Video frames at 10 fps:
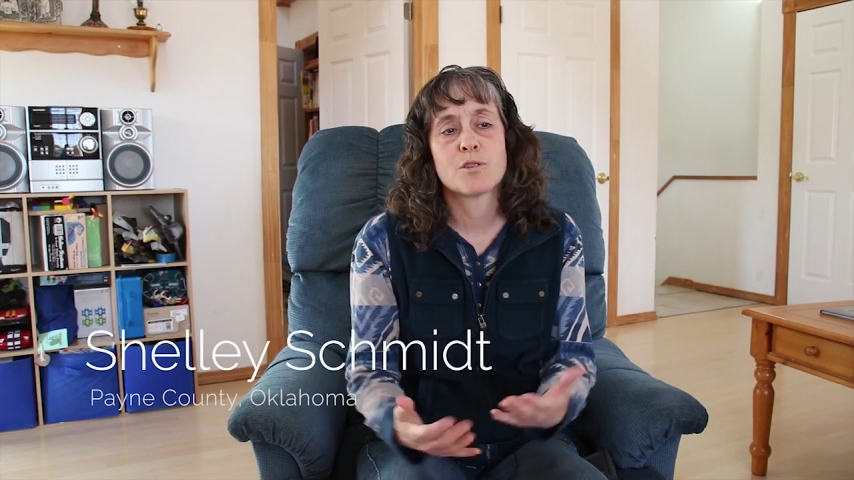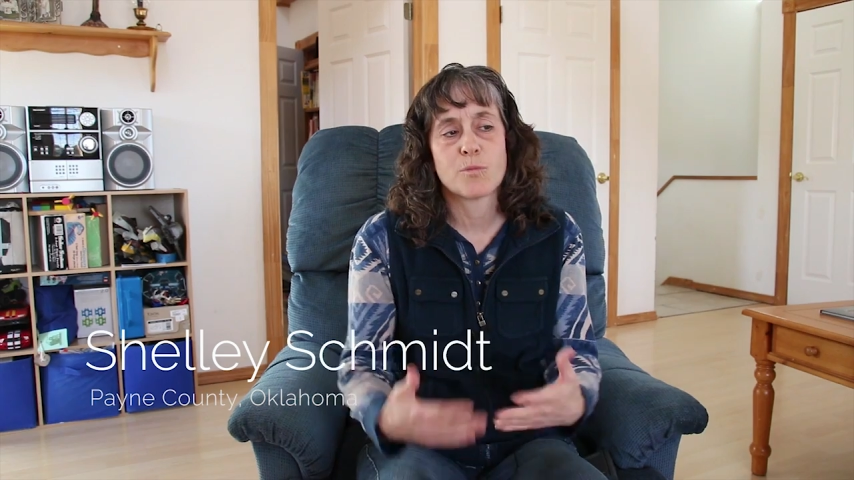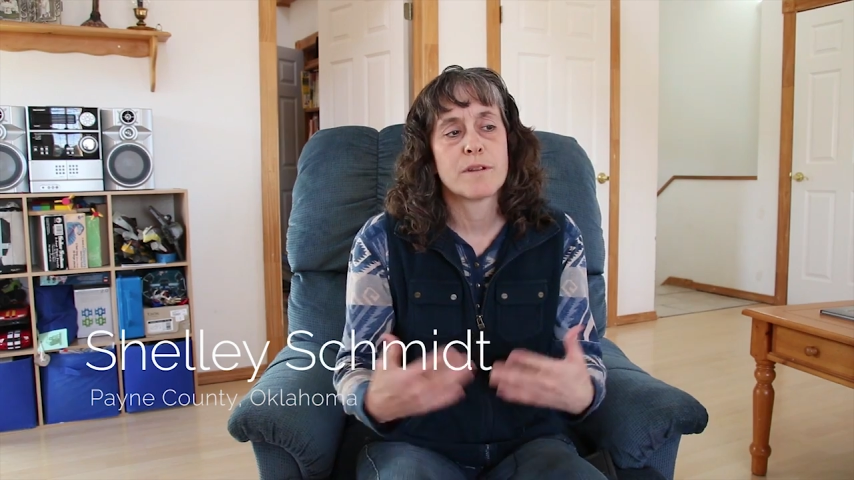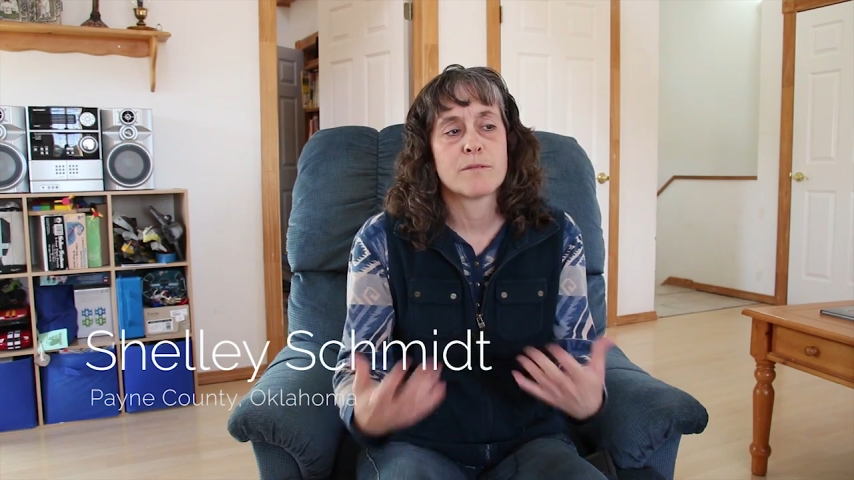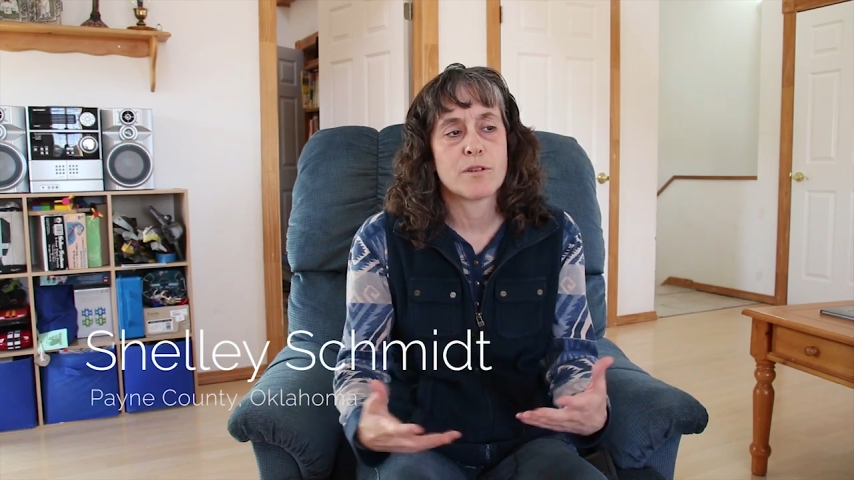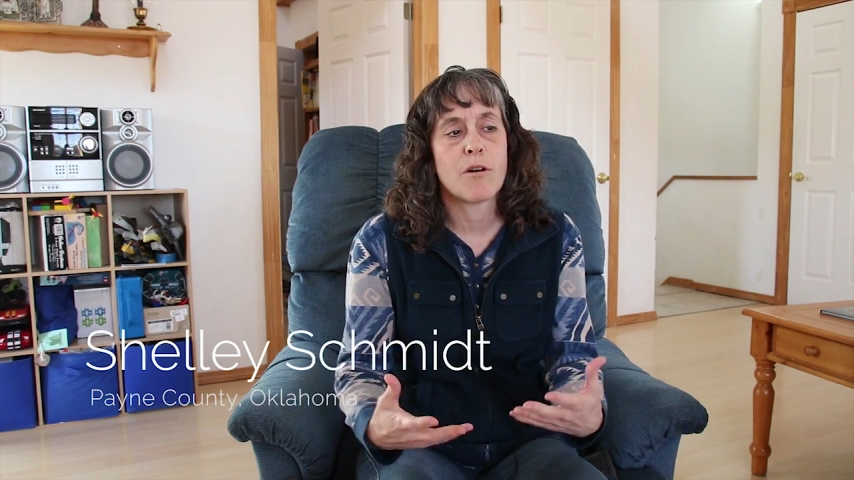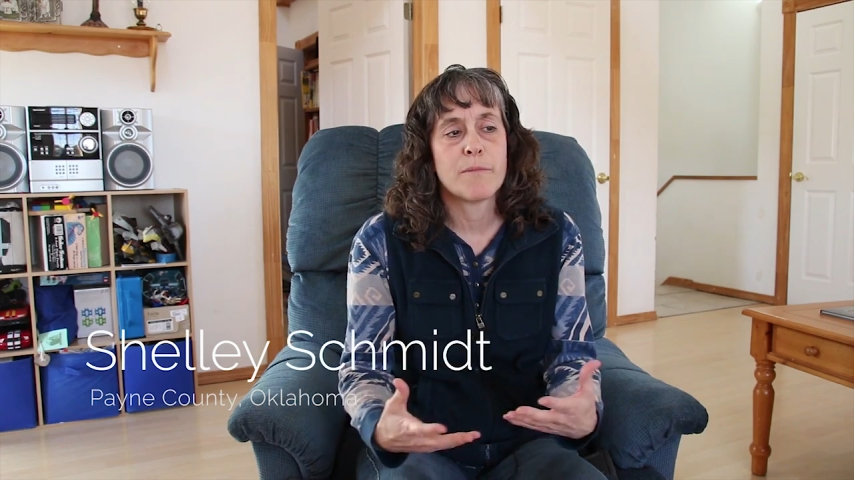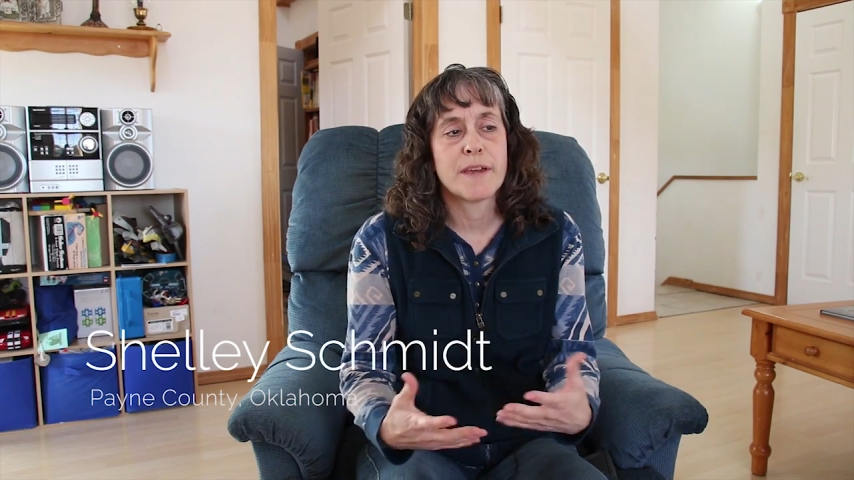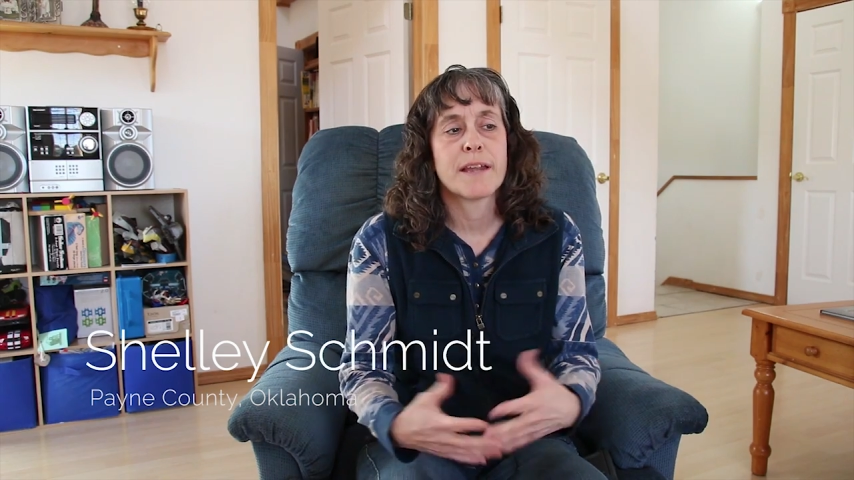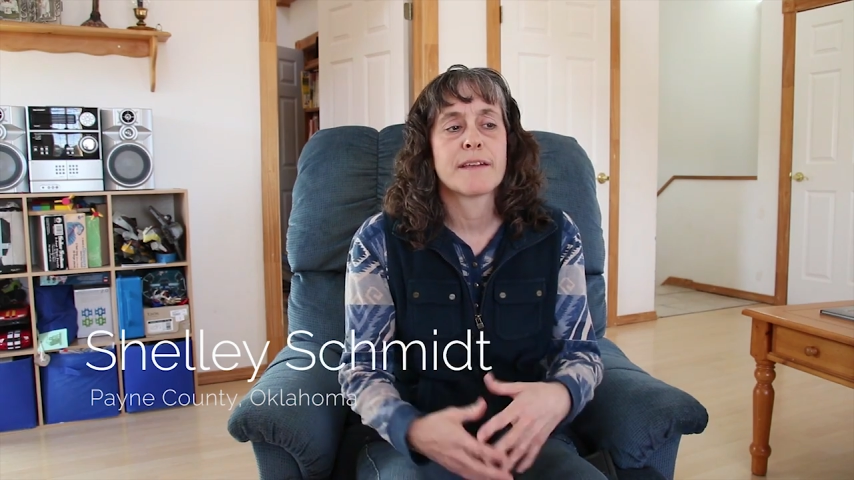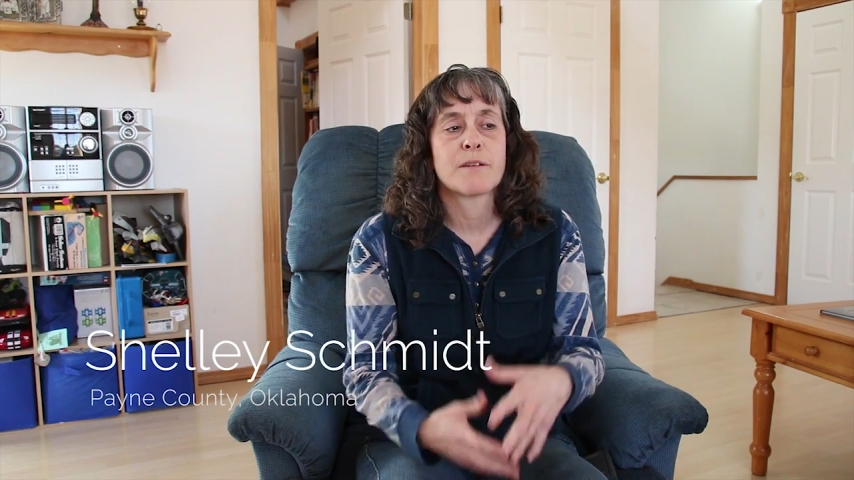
is when it was all beginning.